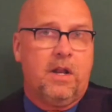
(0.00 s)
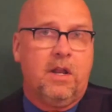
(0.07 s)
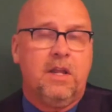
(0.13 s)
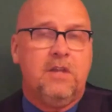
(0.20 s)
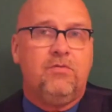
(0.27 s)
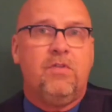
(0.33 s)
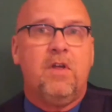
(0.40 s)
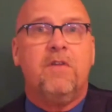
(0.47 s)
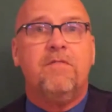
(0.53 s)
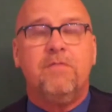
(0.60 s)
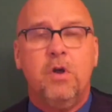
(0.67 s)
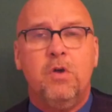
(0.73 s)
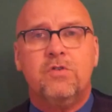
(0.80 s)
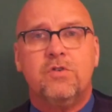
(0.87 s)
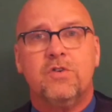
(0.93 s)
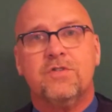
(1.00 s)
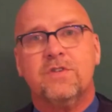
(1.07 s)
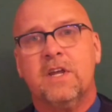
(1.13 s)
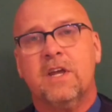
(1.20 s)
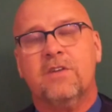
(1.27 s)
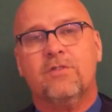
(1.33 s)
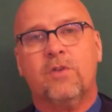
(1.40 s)
at least their future
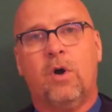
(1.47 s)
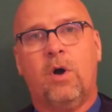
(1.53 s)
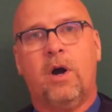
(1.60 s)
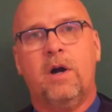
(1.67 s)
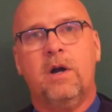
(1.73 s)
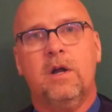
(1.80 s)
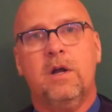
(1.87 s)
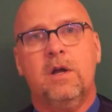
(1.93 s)
CSR,